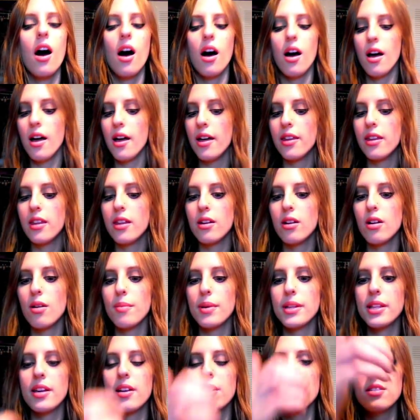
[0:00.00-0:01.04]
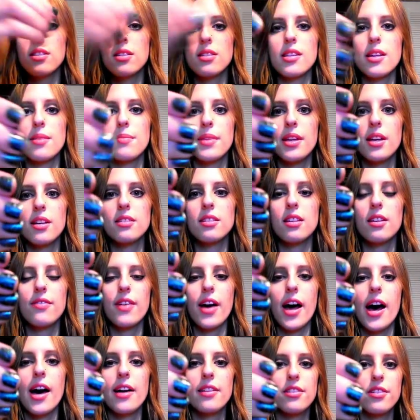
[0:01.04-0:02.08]
And then on my nails, the same nails I've
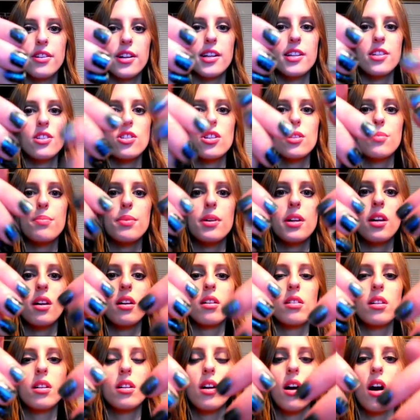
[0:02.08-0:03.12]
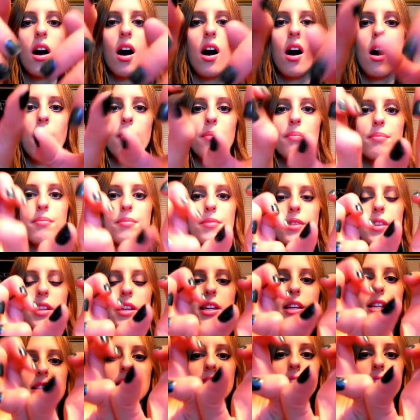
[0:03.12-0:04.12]
had. They're kind of chipping um, the It's